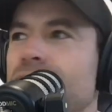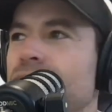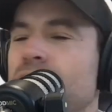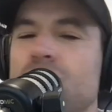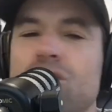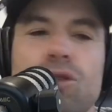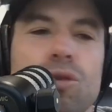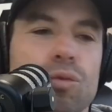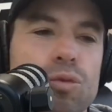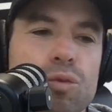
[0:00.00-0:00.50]

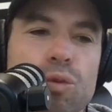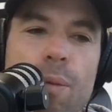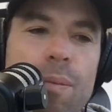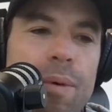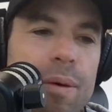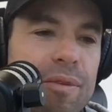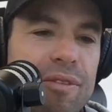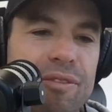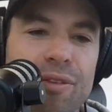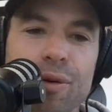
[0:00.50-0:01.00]
swap
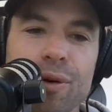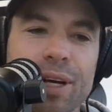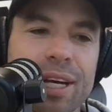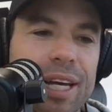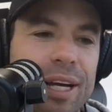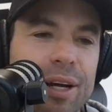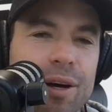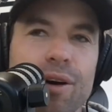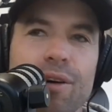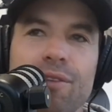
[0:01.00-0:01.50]
it before
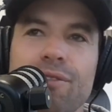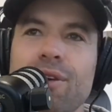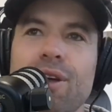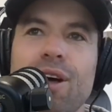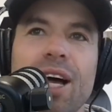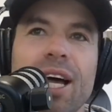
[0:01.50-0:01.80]
kickoff?